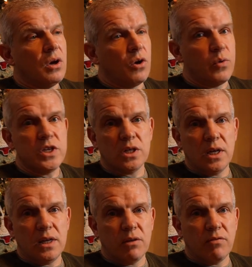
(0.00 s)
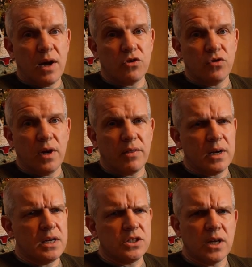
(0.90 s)
originally in the factory, I
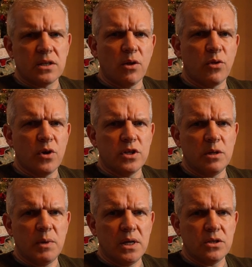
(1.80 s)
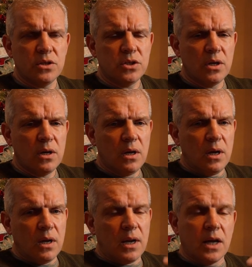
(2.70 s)
think it's set at 30 meters.
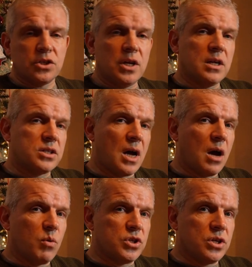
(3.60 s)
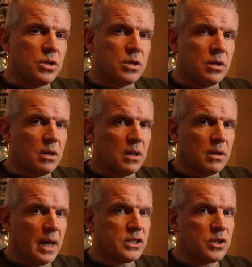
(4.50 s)
Now, seeing as I was at
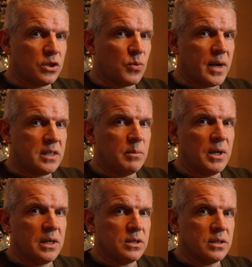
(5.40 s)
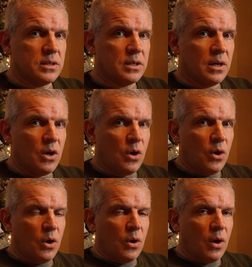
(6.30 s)
less than 20 meters,
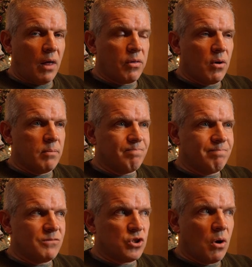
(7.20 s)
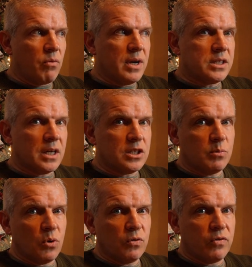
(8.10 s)
I thought, it's not really
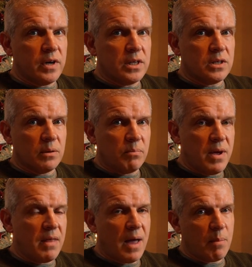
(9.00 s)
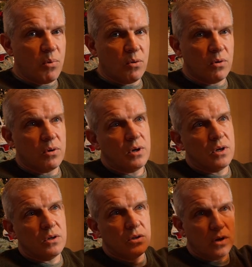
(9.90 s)
sensible for it to hit that button,
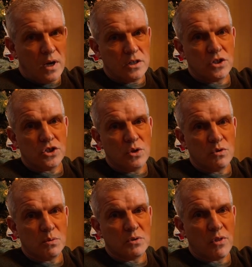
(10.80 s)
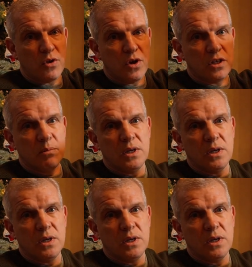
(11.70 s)
it to shoot up to 30